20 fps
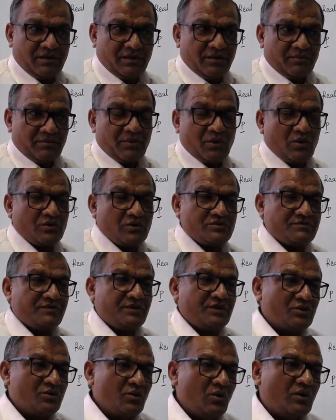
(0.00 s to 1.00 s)
because we
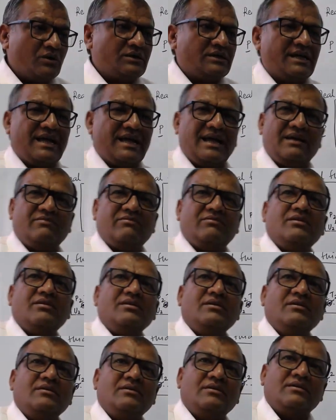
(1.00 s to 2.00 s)
don't have
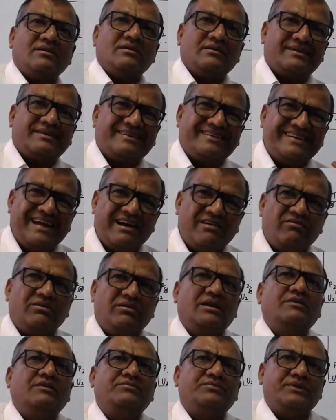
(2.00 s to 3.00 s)

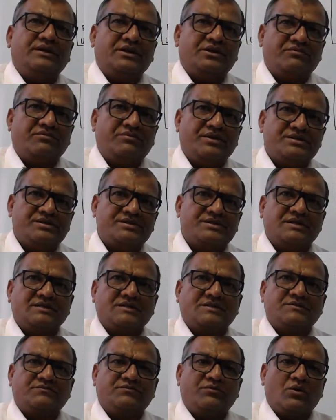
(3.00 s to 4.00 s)
developed
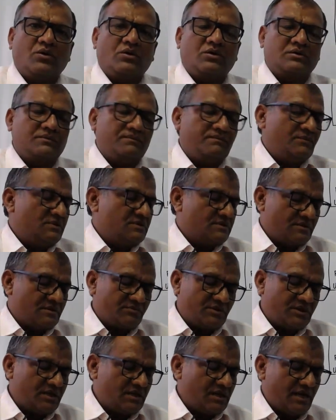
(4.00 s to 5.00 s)
equations for
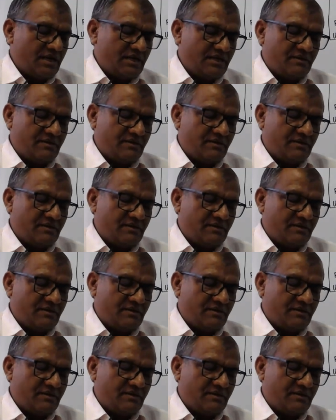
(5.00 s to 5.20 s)
something like